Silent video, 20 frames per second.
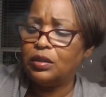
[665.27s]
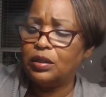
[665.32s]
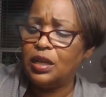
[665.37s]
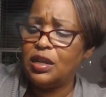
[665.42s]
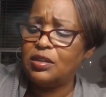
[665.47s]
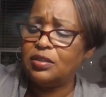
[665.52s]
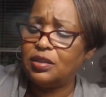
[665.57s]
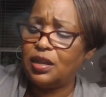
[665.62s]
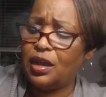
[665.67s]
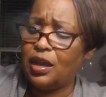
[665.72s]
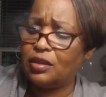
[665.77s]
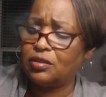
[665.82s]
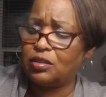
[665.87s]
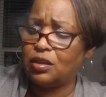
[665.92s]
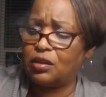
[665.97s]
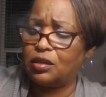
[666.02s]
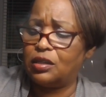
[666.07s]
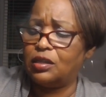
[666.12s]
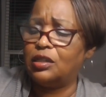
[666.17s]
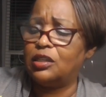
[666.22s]
These eggs
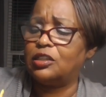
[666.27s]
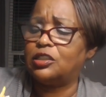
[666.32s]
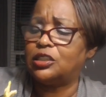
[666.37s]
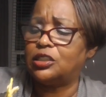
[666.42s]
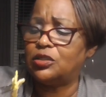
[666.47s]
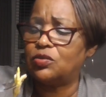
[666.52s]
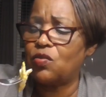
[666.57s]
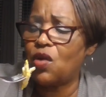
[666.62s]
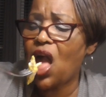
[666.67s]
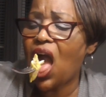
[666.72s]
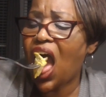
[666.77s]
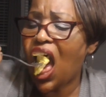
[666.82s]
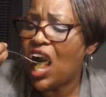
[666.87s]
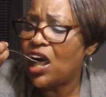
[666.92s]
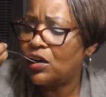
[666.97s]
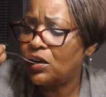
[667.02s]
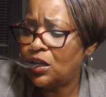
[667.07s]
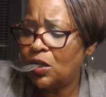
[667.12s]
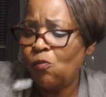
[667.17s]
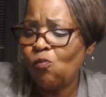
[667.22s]
are good too.
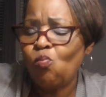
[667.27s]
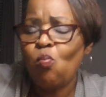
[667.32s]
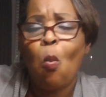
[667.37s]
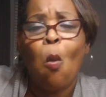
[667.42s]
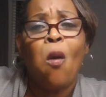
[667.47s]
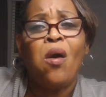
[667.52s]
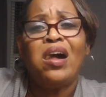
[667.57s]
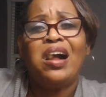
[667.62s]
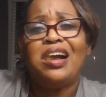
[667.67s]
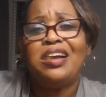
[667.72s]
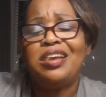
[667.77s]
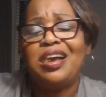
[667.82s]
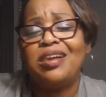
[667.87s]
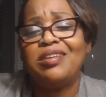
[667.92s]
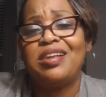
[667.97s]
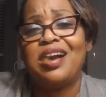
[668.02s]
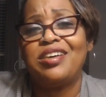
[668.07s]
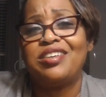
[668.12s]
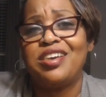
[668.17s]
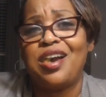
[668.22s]
How
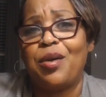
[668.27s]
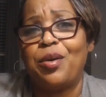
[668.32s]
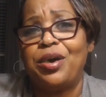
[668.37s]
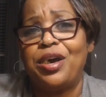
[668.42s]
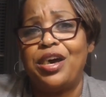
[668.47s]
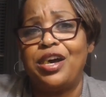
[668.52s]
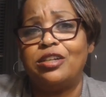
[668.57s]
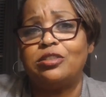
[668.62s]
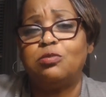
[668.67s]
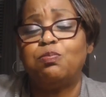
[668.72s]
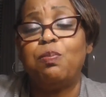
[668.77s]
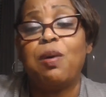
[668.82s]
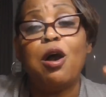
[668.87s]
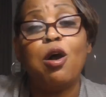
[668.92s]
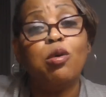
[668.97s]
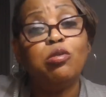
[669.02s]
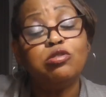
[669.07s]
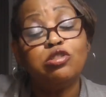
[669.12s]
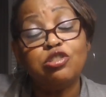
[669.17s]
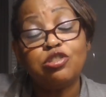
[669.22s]
y'all like y'all eggs?
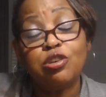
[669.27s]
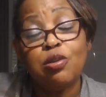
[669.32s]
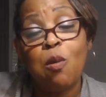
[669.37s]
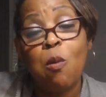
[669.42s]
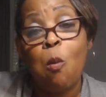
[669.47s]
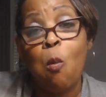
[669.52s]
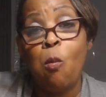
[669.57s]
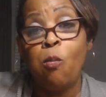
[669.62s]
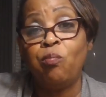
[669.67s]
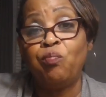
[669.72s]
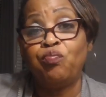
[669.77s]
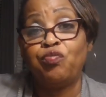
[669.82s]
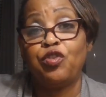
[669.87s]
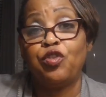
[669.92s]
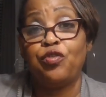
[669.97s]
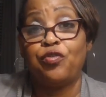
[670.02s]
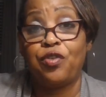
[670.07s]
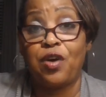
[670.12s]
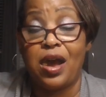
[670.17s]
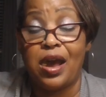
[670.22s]
Poached,
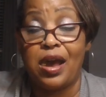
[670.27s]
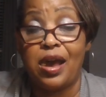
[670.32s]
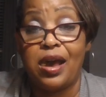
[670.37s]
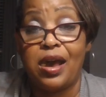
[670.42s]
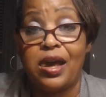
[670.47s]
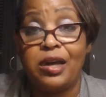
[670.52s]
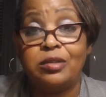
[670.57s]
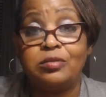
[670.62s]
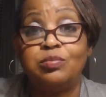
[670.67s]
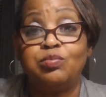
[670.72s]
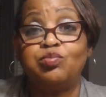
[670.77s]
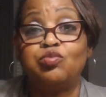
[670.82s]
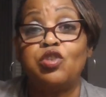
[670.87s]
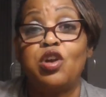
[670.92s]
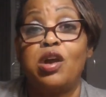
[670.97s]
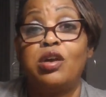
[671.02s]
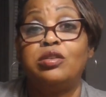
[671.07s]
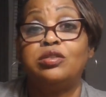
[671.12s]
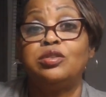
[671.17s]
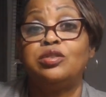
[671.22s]
fried,
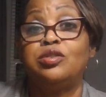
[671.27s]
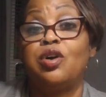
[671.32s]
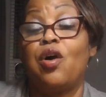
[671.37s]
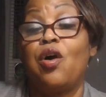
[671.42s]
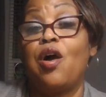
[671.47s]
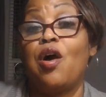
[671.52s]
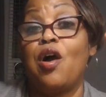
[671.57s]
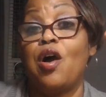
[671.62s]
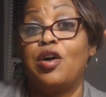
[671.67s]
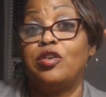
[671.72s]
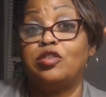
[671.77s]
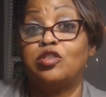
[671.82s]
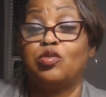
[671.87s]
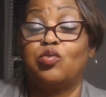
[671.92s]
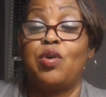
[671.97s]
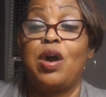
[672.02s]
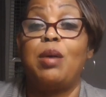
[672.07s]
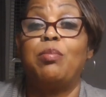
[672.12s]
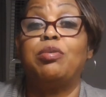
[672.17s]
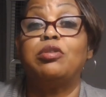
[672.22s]
or
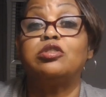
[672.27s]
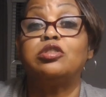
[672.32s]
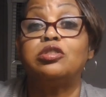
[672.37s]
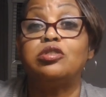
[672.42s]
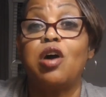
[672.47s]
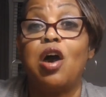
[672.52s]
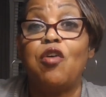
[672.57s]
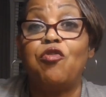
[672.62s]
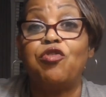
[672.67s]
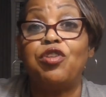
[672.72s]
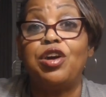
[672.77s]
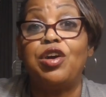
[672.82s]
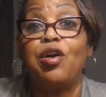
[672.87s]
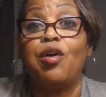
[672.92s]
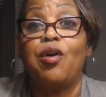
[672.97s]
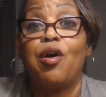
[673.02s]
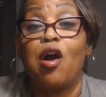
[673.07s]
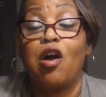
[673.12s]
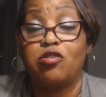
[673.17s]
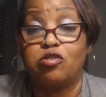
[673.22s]
scrambled softly,
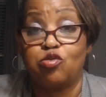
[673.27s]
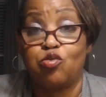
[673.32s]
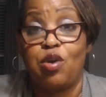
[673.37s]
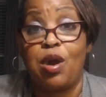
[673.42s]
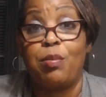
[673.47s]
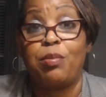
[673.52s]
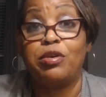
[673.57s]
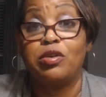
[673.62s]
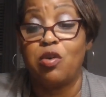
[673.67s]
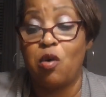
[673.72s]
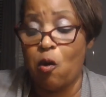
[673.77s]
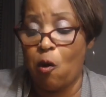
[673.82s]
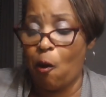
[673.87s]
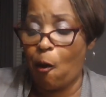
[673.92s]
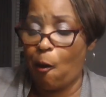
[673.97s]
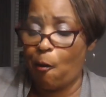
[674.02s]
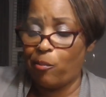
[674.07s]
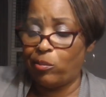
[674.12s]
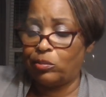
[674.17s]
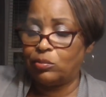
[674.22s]
or scrambled
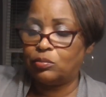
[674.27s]
hard?